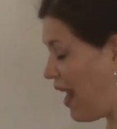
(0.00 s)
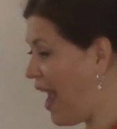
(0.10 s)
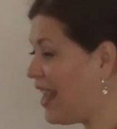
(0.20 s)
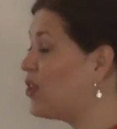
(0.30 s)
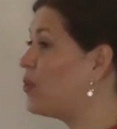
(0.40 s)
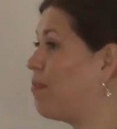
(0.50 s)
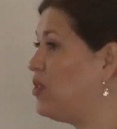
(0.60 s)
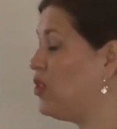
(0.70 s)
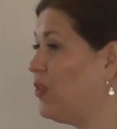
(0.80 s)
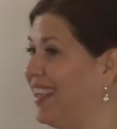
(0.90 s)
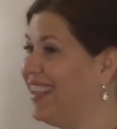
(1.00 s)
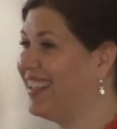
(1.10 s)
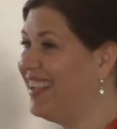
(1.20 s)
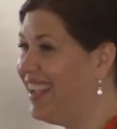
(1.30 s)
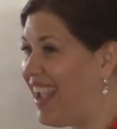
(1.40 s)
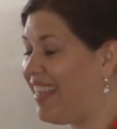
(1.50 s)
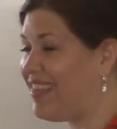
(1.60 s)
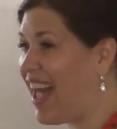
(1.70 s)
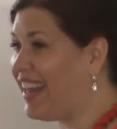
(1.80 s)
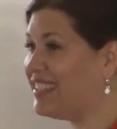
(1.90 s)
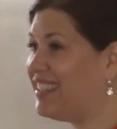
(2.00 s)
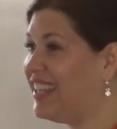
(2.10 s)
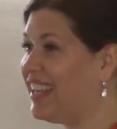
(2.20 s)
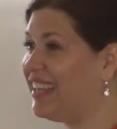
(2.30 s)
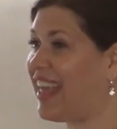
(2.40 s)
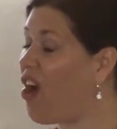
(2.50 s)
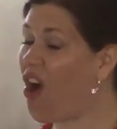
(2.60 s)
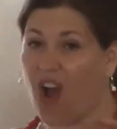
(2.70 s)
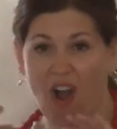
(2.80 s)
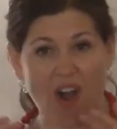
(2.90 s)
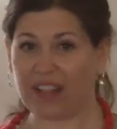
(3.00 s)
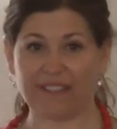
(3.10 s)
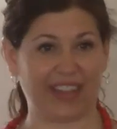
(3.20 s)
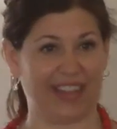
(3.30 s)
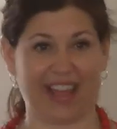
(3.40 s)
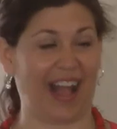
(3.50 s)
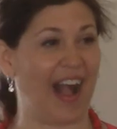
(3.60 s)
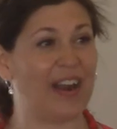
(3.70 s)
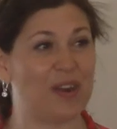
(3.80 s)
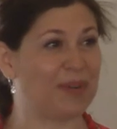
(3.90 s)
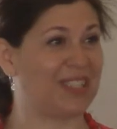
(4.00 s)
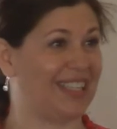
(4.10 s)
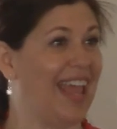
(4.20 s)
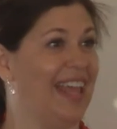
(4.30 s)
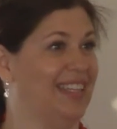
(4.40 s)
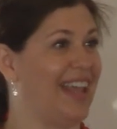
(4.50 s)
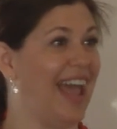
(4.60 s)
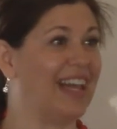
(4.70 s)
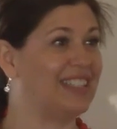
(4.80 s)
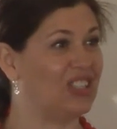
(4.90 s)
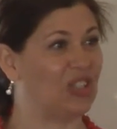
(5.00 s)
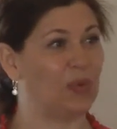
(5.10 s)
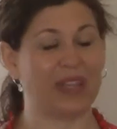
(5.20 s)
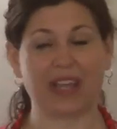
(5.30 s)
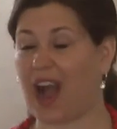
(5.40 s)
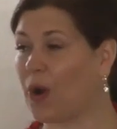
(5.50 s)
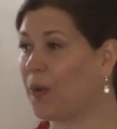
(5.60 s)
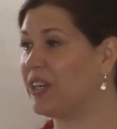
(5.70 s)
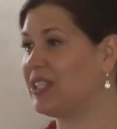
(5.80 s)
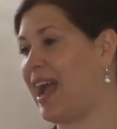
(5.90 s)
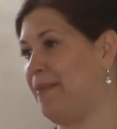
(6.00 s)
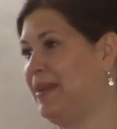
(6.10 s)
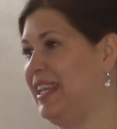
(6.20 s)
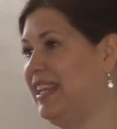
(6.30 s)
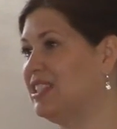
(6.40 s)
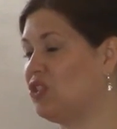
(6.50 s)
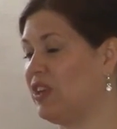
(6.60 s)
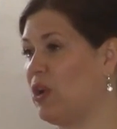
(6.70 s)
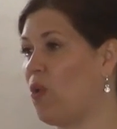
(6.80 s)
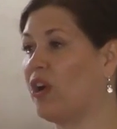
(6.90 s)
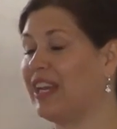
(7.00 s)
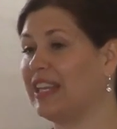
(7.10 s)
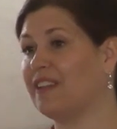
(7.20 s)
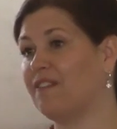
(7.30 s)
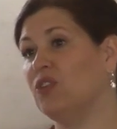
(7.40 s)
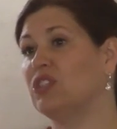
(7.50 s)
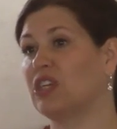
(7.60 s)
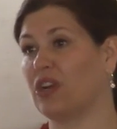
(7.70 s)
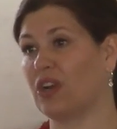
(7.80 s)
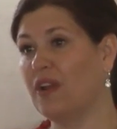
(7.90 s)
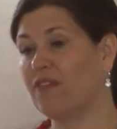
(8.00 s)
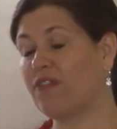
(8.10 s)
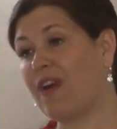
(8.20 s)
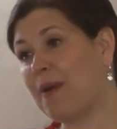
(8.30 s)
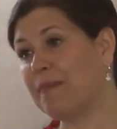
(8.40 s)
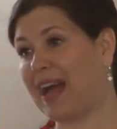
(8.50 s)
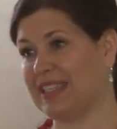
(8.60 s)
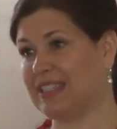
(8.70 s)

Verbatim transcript: I grew up doing, and that is thinking that all of it, like 100%, has to do with our time in history or in the future from us